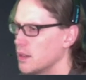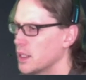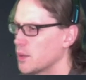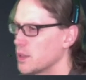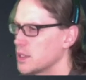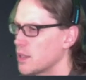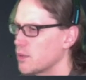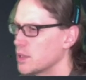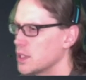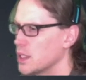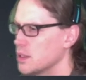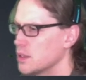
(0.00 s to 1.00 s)
Likewise, a
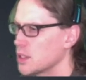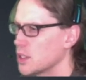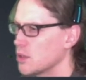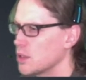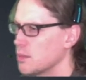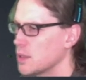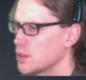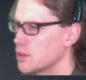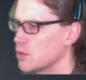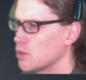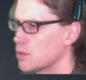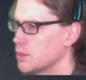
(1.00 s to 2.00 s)
redundant security measure.
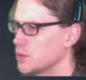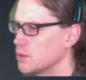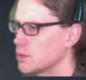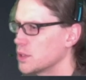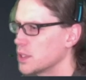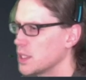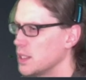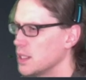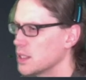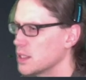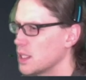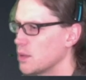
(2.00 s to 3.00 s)
Normal doors in the
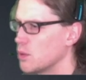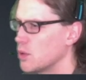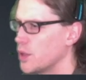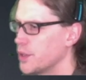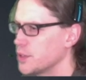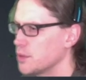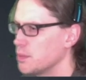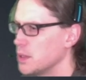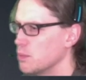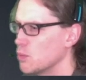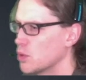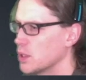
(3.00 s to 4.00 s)
estate will also be
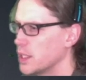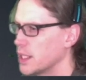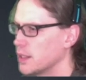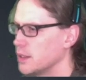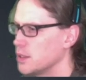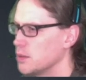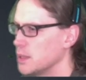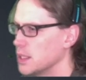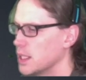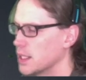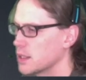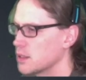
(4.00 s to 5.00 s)
more likely to be
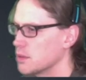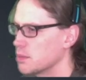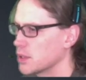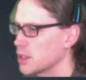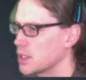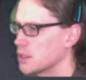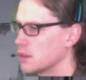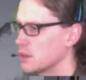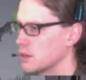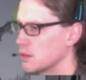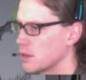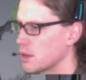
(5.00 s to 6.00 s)
locked as you progress
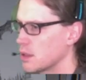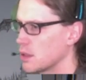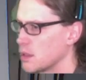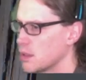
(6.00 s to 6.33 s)
north.